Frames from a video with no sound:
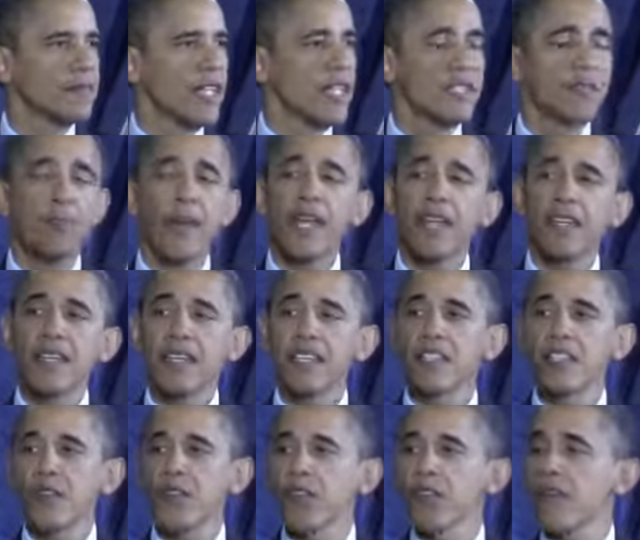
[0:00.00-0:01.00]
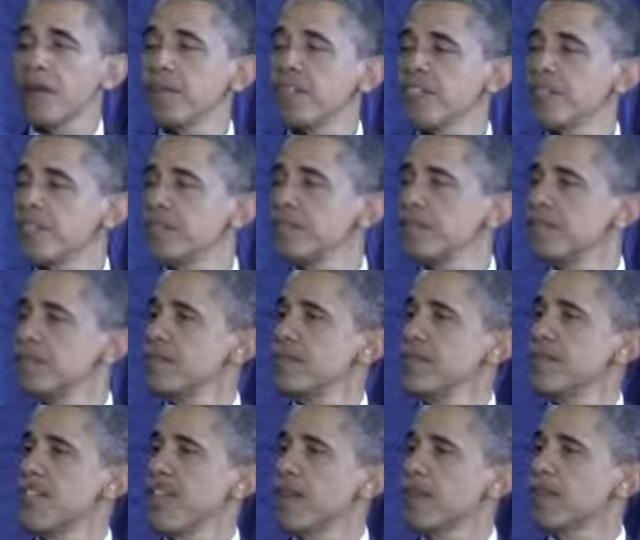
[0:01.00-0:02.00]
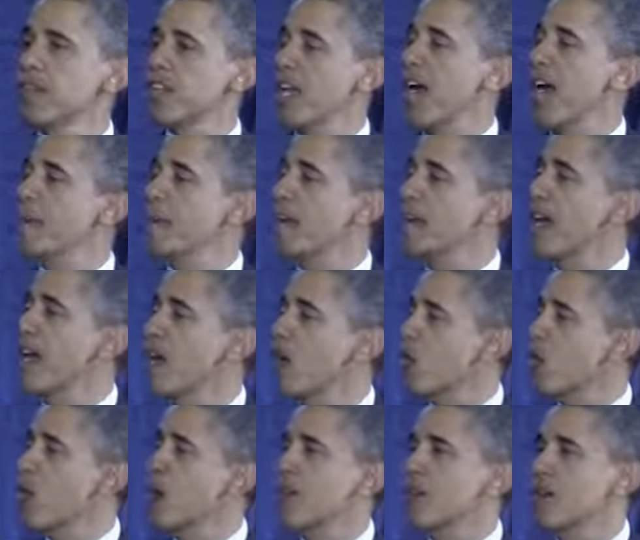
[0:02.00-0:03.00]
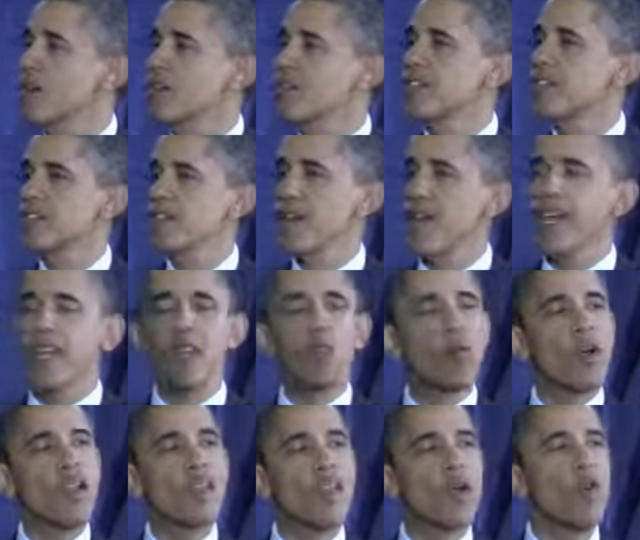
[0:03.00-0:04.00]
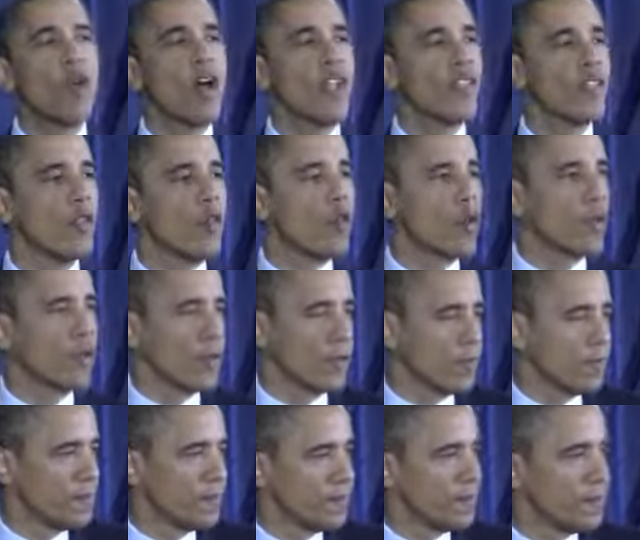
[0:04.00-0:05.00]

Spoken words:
And it's made it easier for them to set up shop and hire workers anywhere they want in the world.